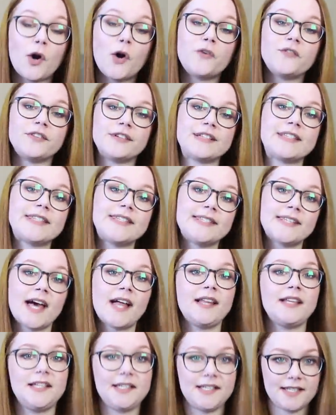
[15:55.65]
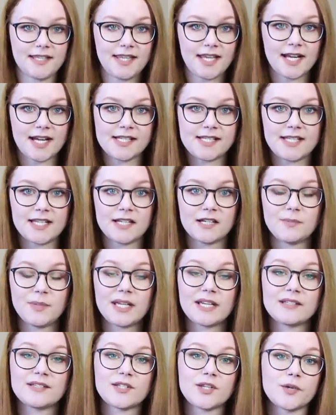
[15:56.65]
overselling the idea
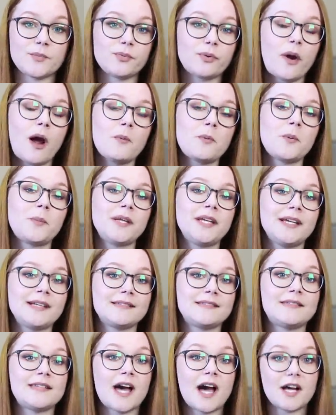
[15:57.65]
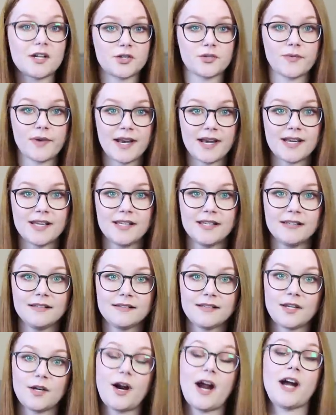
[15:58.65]
because they're probably exaggerating
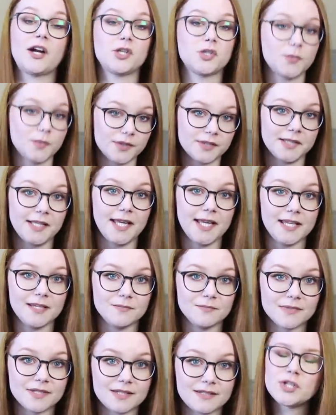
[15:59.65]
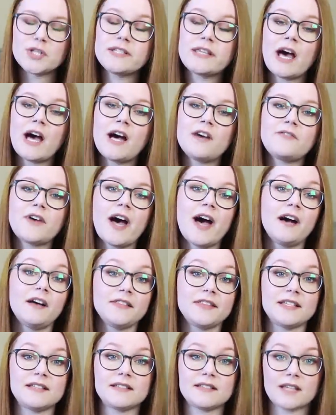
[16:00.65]
their actual claims. Just have a
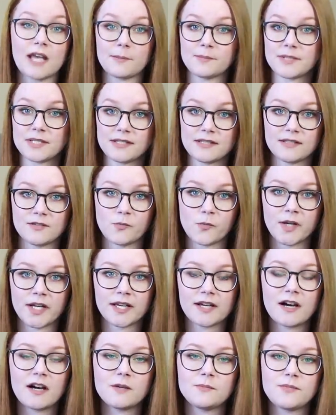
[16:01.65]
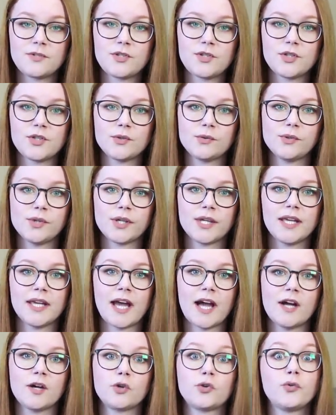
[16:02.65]
healthy skepticism when it comes to looking
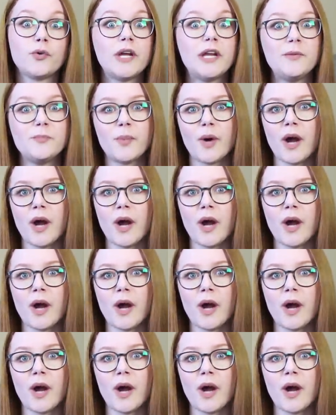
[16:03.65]
at green